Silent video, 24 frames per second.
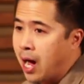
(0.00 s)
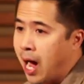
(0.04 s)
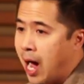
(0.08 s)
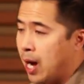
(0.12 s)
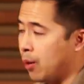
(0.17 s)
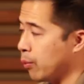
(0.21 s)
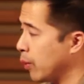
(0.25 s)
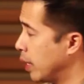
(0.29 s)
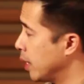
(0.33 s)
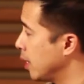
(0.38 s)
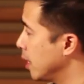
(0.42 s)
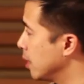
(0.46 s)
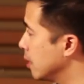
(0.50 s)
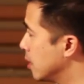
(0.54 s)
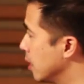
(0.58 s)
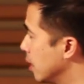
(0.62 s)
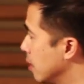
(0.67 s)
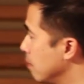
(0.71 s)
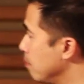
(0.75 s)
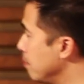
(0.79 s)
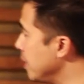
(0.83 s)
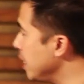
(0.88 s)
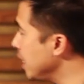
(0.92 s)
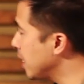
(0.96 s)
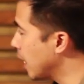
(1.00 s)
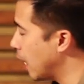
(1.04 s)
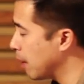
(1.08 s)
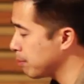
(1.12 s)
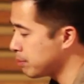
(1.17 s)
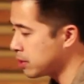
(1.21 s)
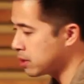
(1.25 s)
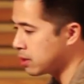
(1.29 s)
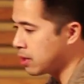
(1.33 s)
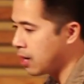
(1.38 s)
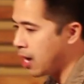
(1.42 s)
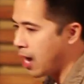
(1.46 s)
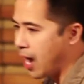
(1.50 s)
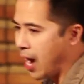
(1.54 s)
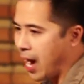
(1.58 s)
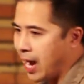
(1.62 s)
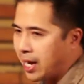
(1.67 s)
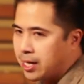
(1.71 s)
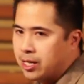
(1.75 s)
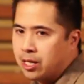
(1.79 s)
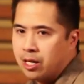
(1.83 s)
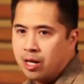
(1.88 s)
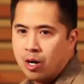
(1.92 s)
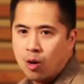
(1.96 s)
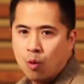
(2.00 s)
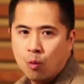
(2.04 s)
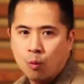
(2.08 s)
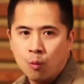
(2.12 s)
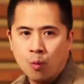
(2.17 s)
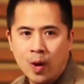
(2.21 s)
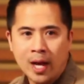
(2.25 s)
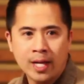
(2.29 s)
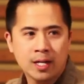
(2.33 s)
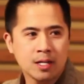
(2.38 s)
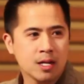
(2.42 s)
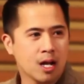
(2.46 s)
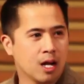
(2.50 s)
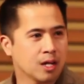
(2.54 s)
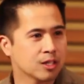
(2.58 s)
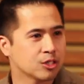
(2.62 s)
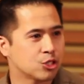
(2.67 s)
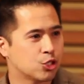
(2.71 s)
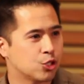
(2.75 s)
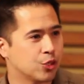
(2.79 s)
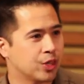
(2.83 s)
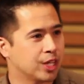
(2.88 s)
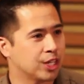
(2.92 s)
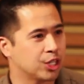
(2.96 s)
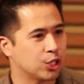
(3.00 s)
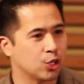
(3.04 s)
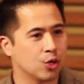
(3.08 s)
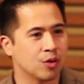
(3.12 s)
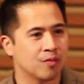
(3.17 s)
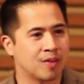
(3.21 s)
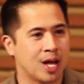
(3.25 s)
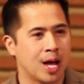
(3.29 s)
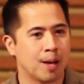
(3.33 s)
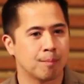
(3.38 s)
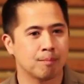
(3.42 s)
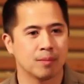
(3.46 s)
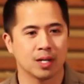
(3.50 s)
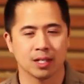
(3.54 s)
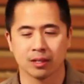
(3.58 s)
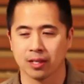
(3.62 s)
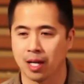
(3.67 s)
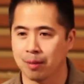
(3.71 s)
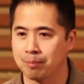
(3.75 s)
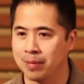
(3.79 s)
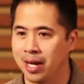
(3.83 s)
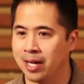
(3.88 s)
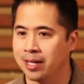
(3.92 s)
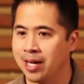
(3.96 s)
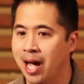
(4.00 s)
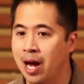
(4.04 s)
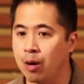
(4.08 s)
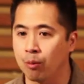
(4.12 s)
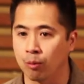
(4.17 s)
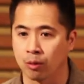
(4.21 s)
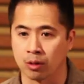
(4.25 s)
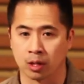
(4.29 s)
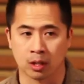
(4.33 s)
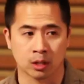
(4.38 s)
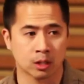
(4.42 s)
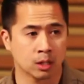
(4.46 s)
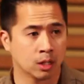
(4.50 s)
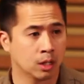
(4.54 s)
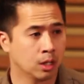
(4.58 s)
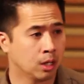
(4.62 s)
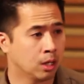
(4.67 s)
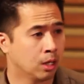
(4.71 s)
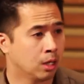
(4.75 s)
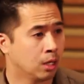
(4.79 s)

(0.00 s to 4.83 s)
I went and did meetups. I went to the U of M alumni network